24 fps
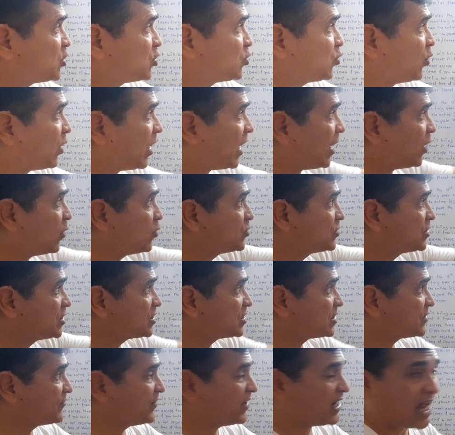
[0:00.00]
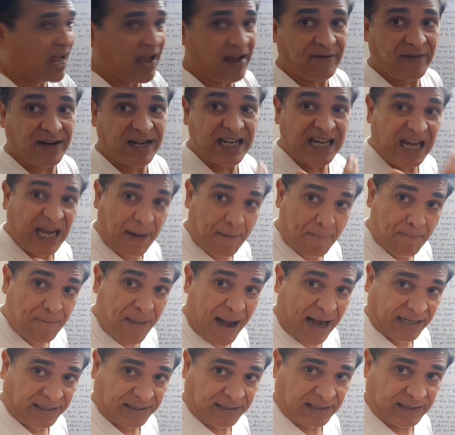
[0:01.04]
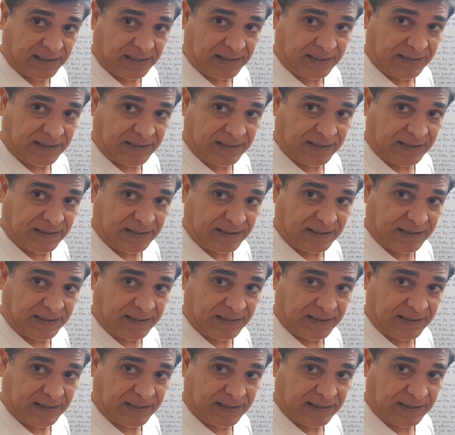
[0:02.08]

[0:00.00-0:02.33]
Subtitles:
two houses will have an impact